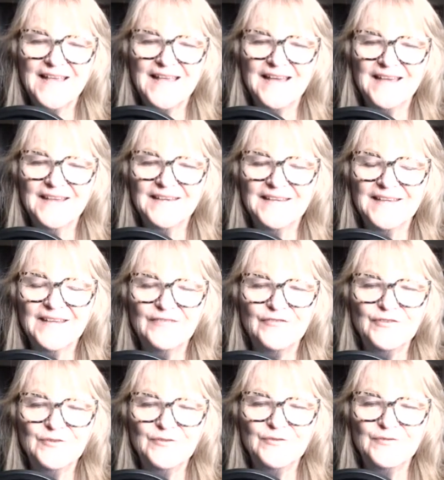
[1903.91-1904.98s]
And if
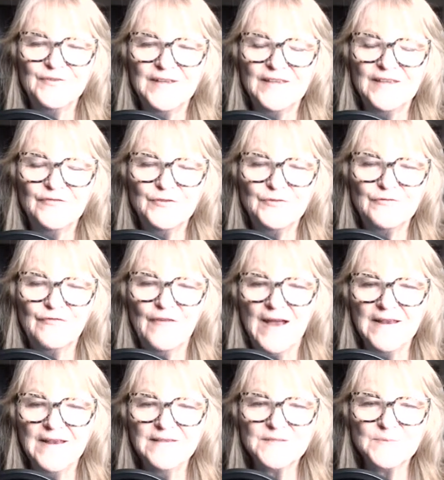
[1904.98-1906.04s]
you
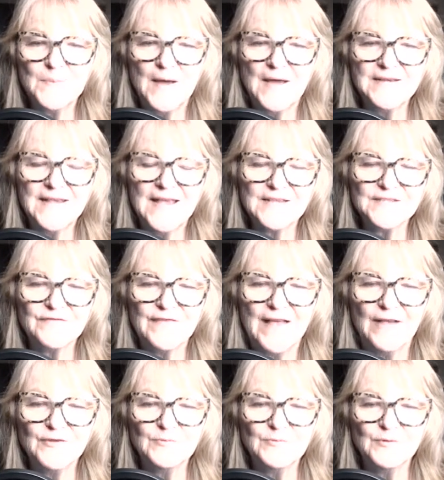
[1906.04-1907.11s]
find this podcast
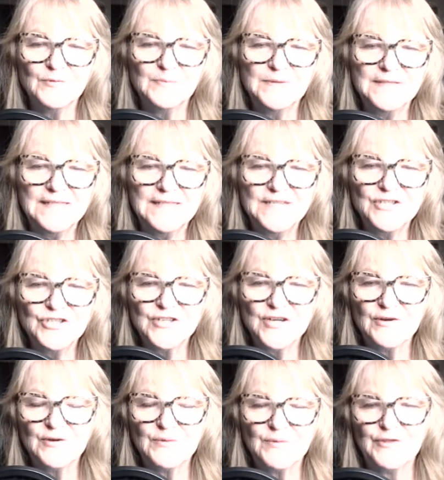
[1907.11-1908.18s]
valuable, please
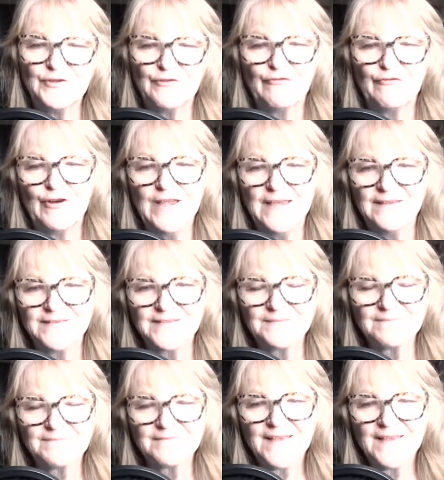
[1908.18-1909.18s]
share it with your friends.